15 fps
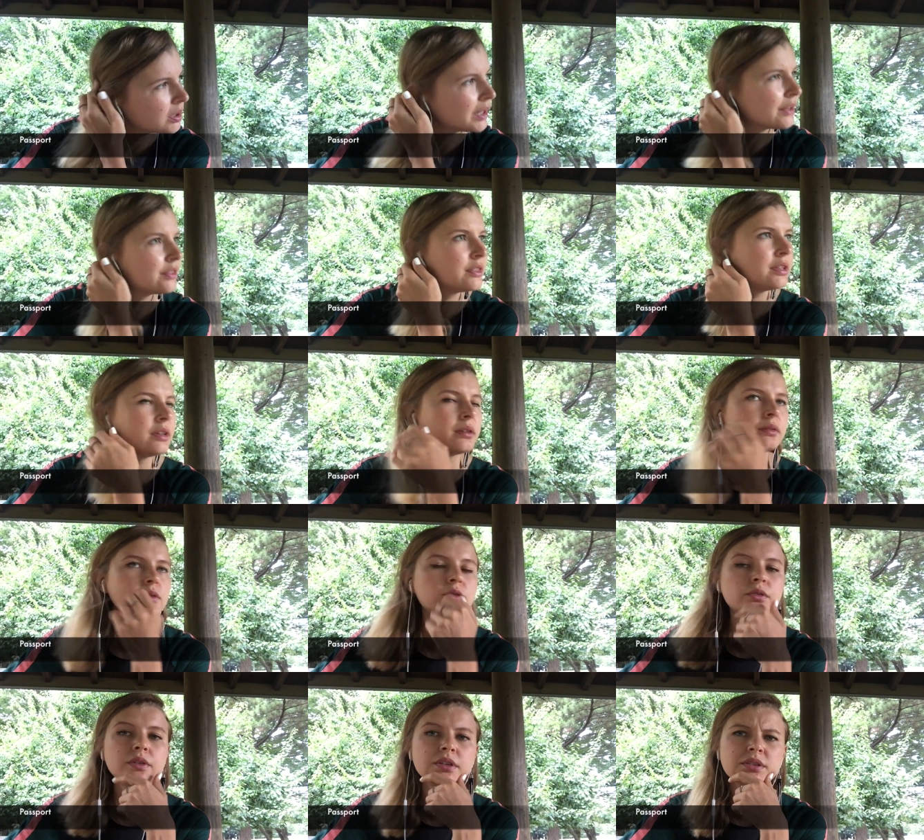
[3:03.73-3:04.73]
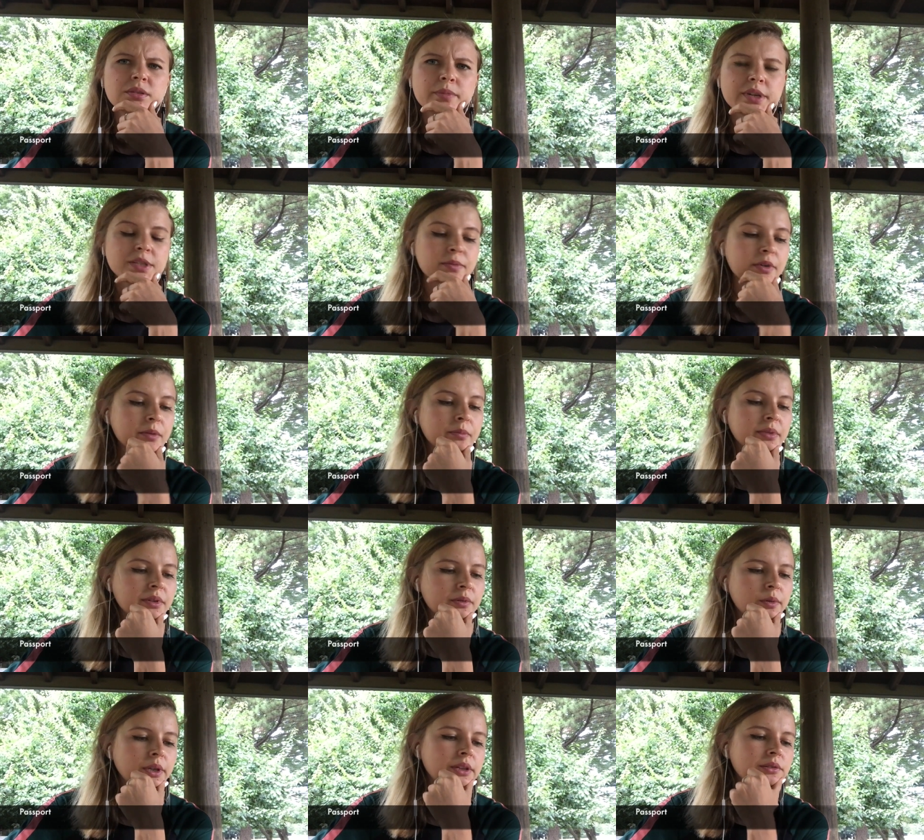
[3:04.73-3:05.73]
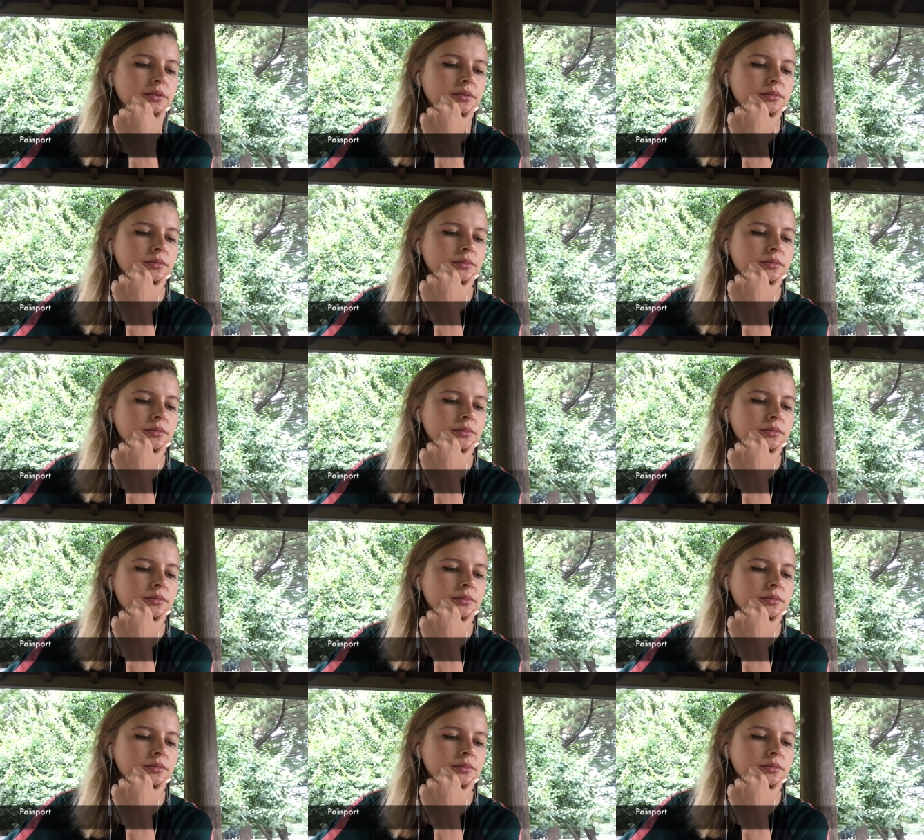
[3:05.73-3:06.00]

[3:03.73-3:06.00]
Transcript: I think, do you need the passport? But, well,